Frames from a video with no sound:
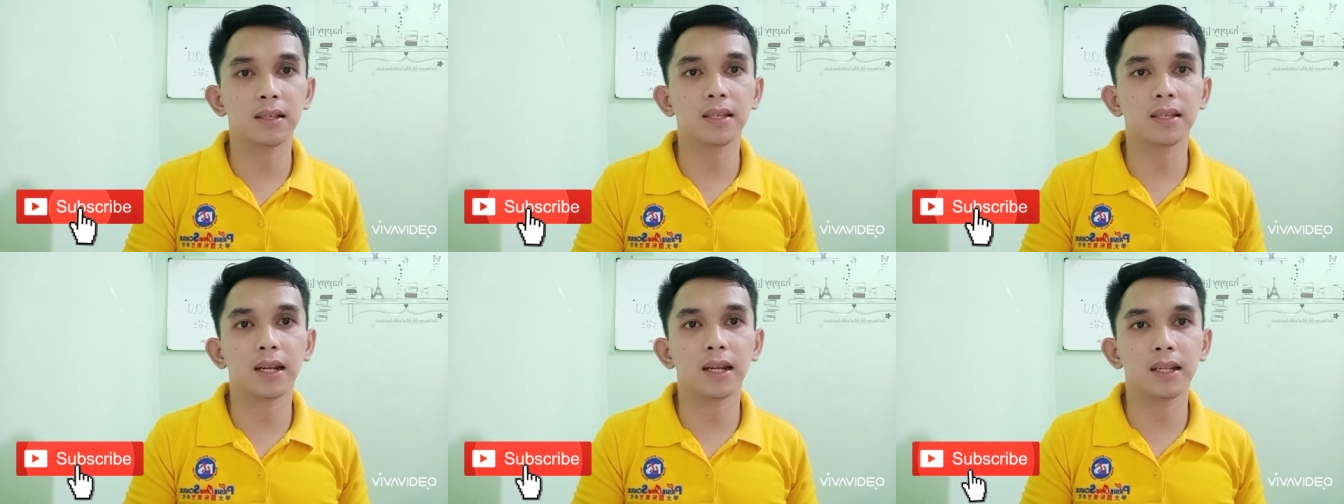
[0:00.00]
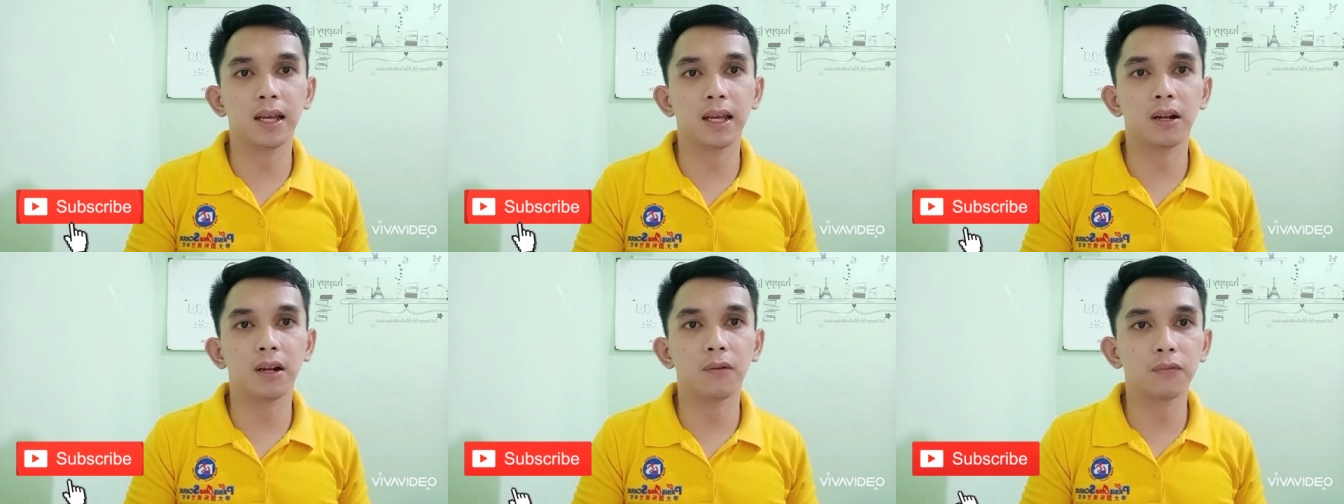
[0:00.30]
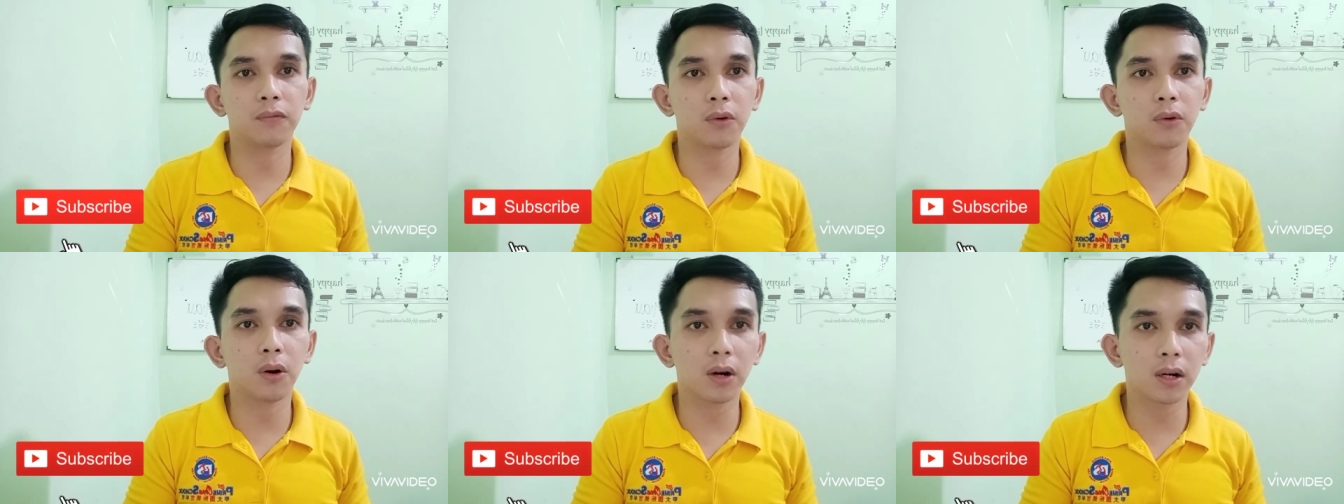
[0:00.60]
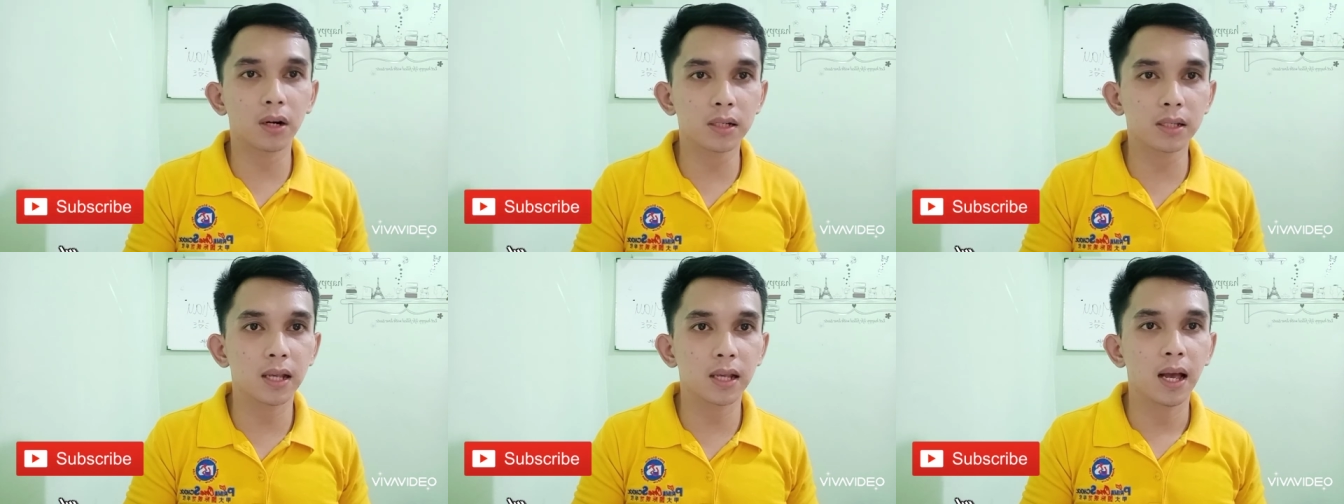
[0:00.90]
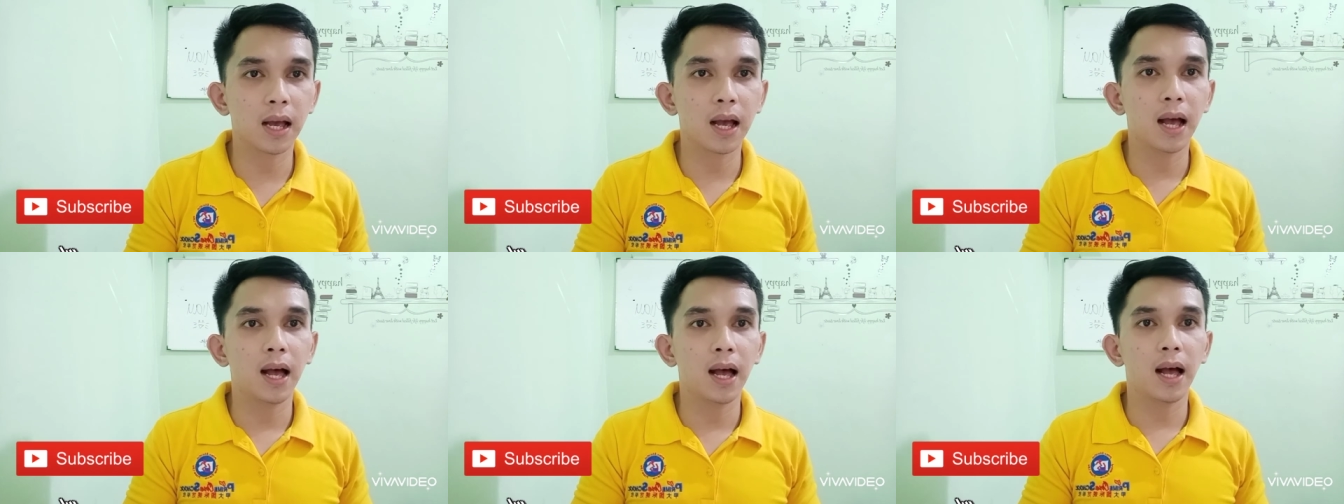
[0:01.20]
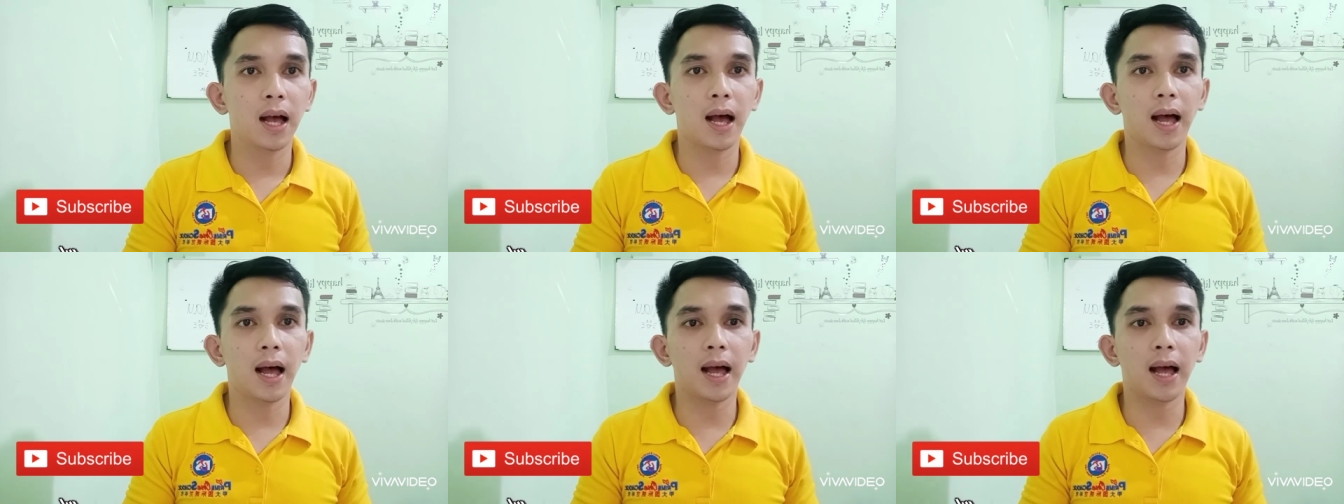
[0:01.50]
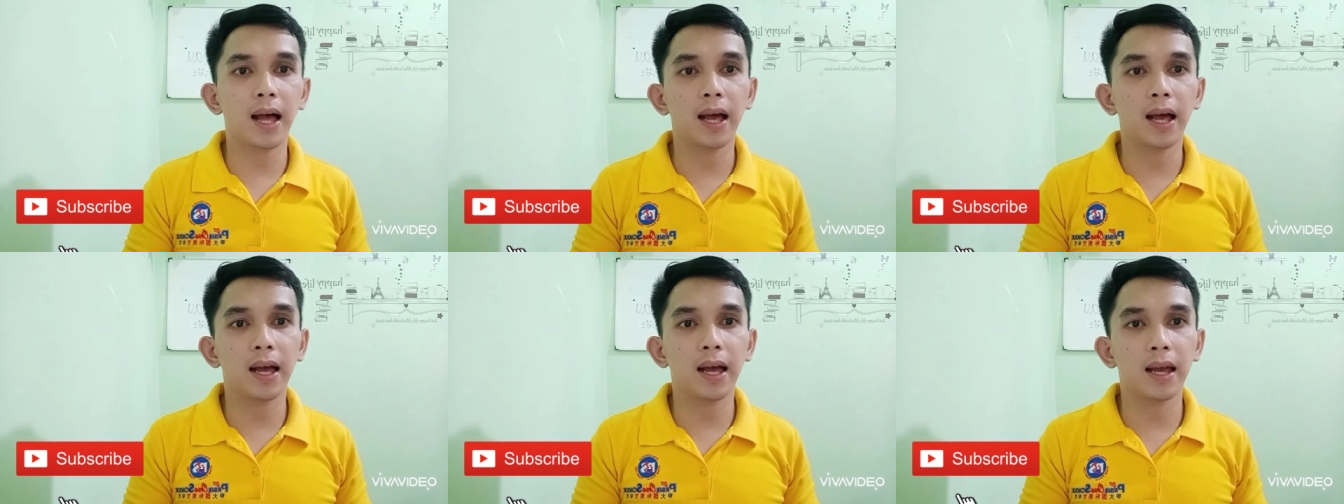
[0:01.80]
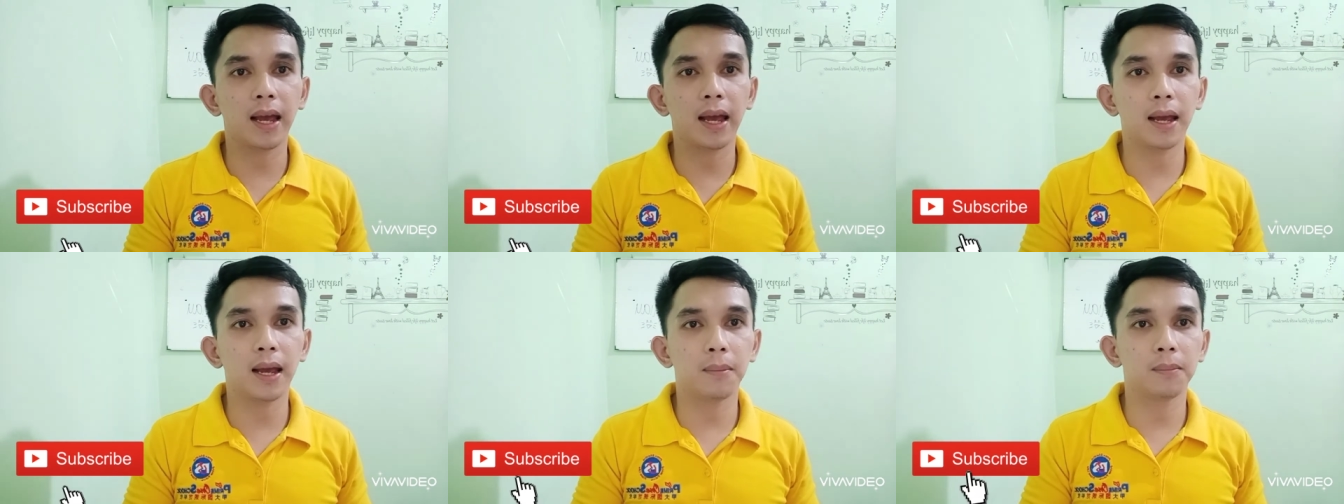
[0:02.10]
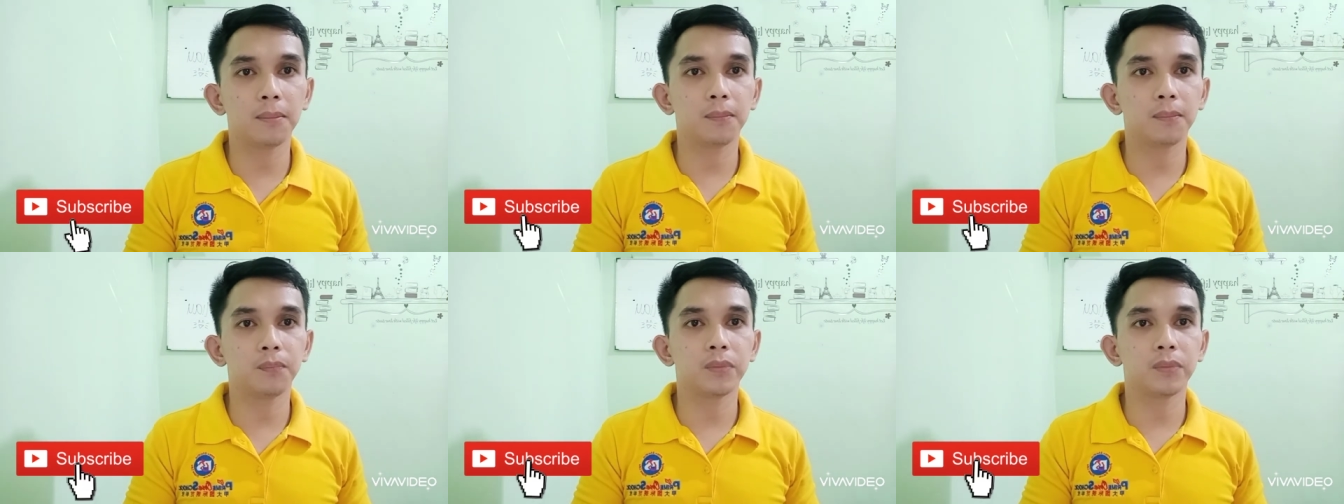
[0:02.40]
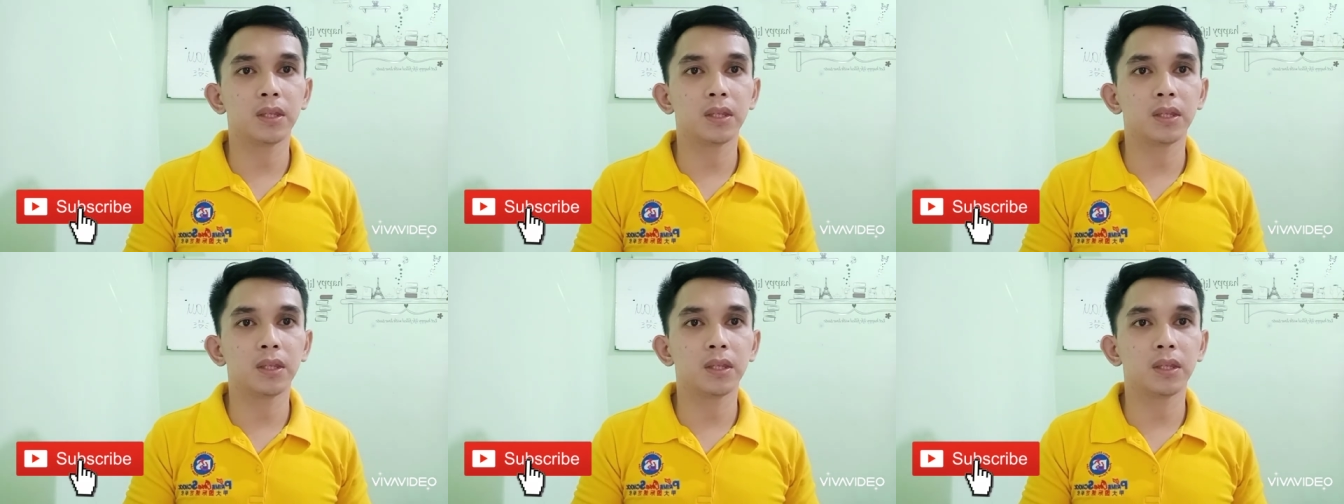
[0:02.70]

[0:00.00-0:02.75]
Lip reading: And then, of course, I am